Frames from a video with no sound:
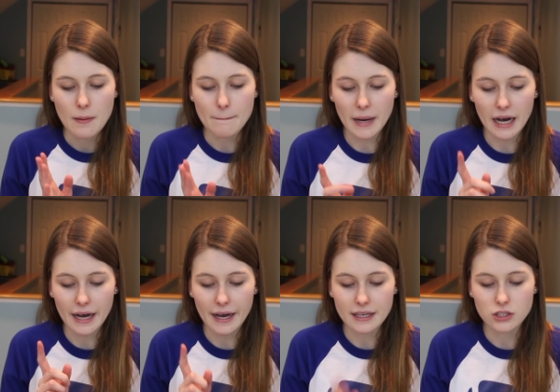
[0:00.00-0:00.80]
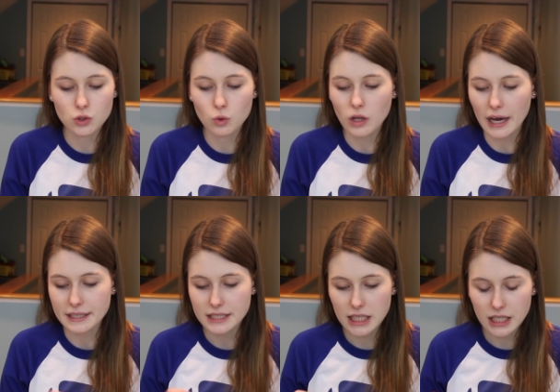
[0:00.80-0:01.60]
my school
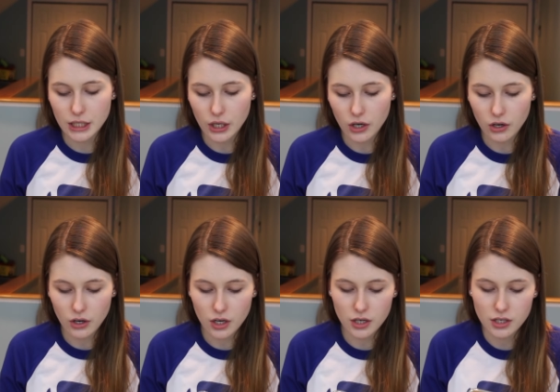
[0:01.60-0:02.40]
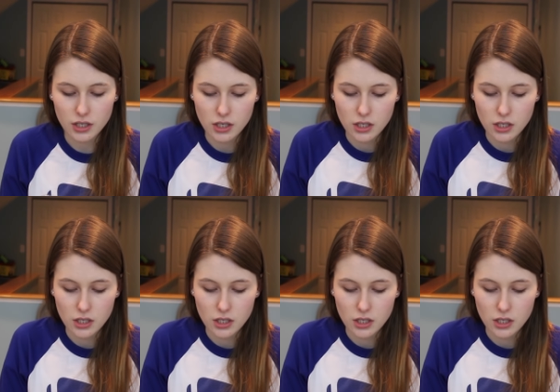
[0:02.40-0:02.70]
ID card,